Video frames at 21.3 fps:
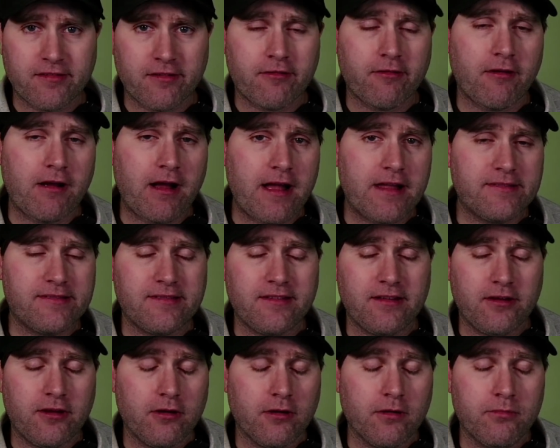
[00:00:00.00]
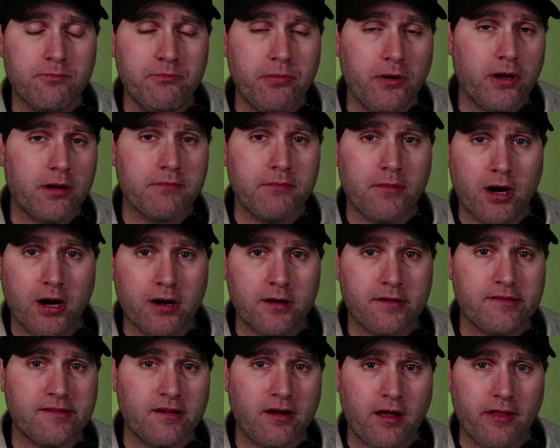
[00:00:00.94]
across and your
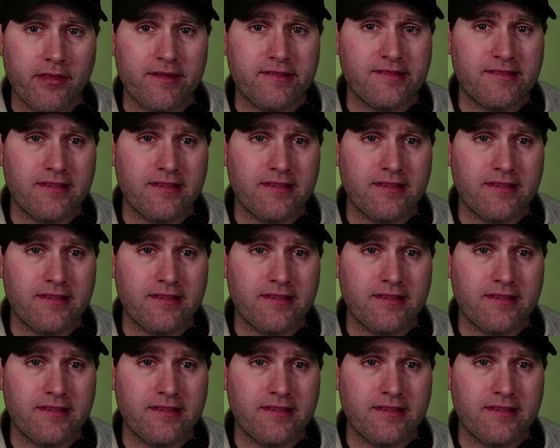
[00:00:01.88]
bookmarks and all this